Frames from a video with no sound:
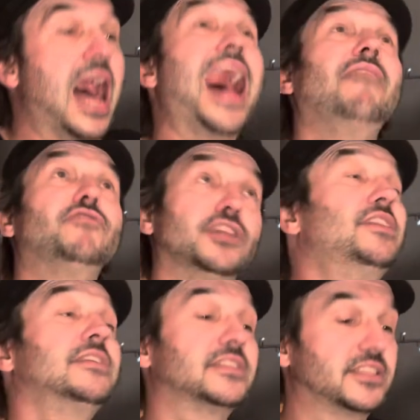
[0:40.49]
I've
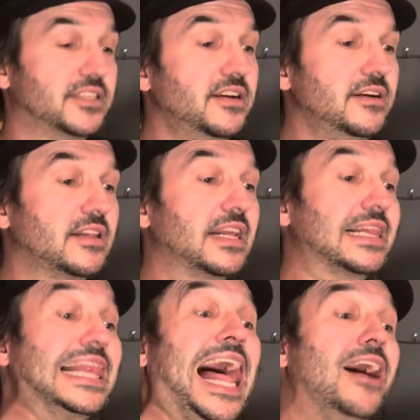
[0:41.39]
looked at
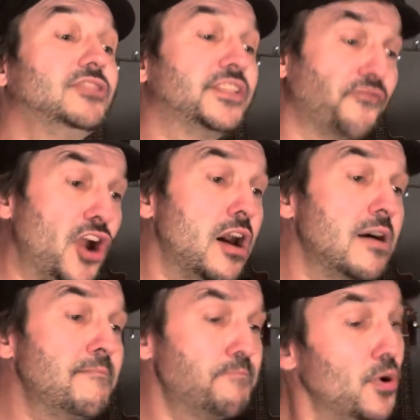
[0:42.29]
clouds
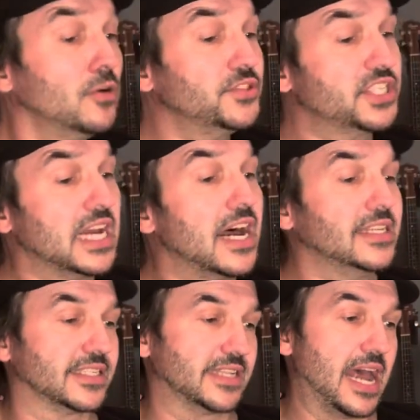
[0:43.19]
from both
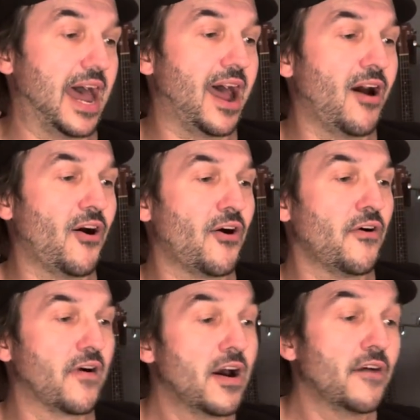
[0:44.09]
sides now,
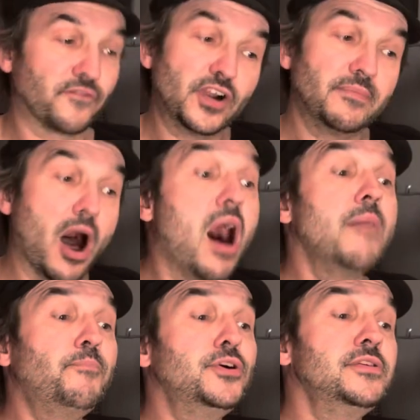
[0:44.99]
from
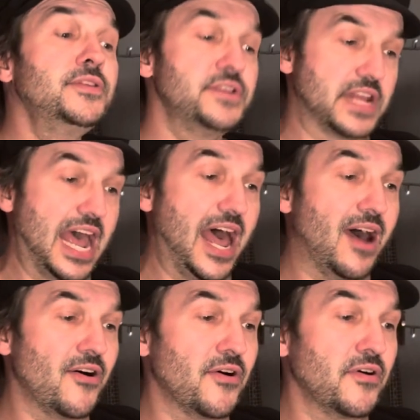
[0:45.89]
up and
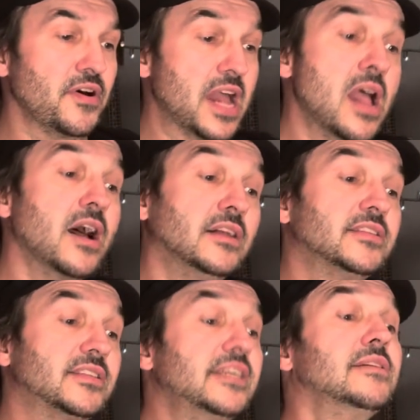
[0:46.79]
down, and
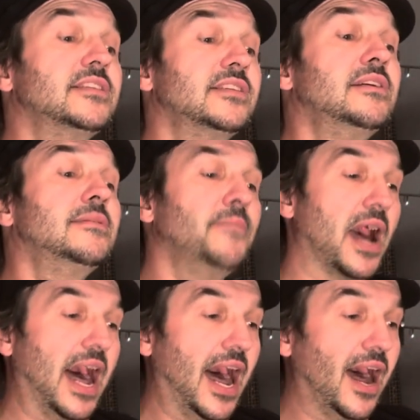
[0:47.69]
still
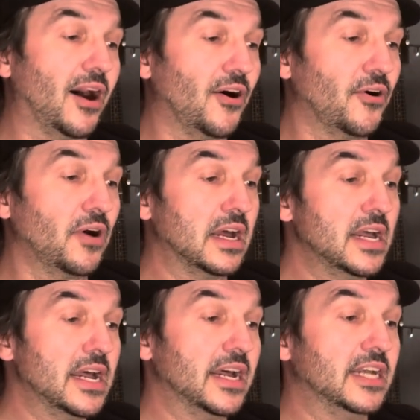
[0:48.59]
somehow
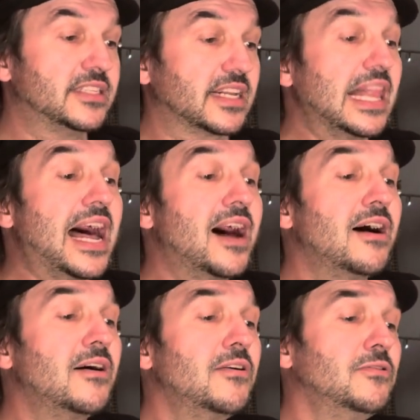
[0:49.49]
it's
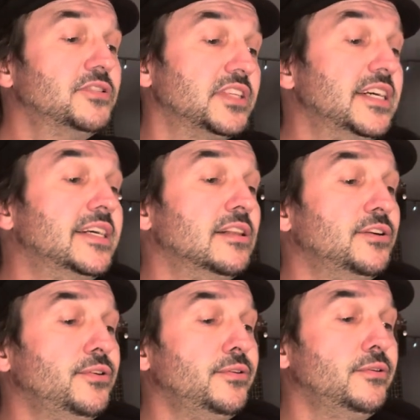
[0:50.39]
clouds,
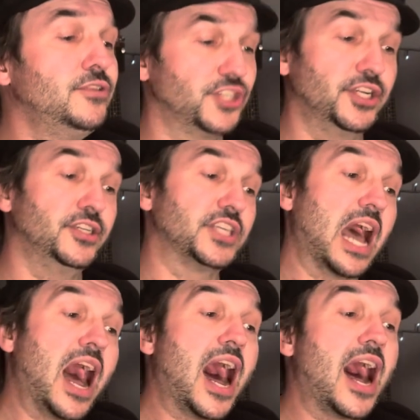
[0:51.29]
illusions I